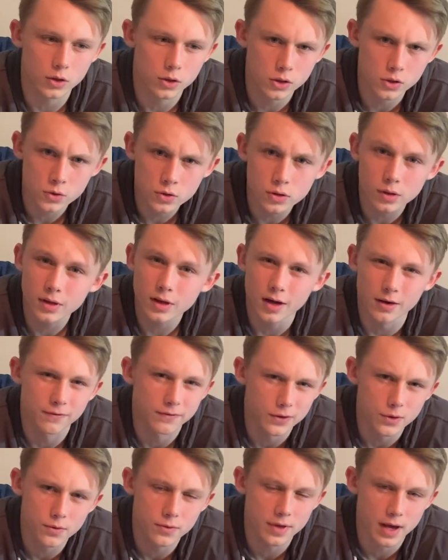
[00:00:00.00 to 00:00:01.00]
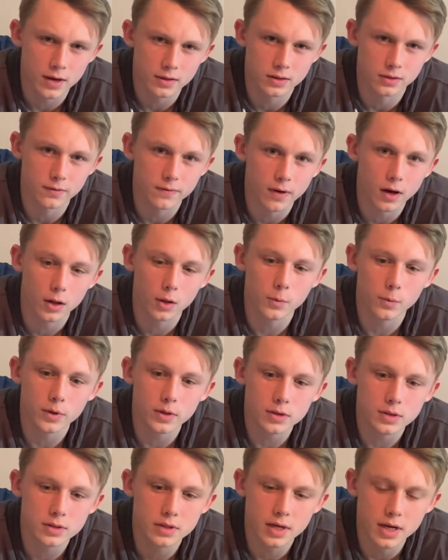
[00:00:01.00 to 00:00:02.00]
usually a few thousand
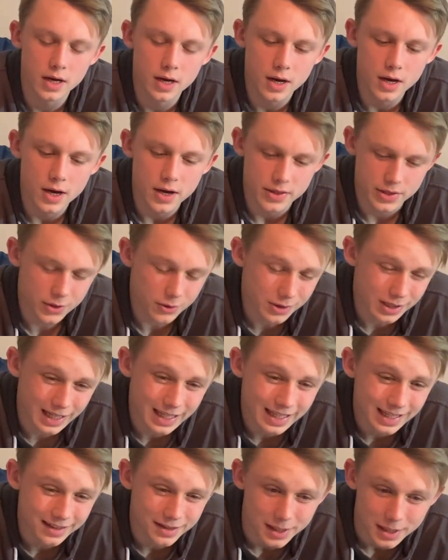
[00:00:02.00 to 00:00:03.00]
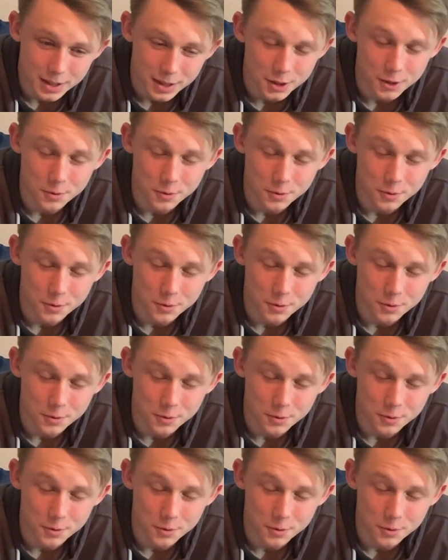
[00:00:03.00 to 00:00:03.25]
followers, they're getting like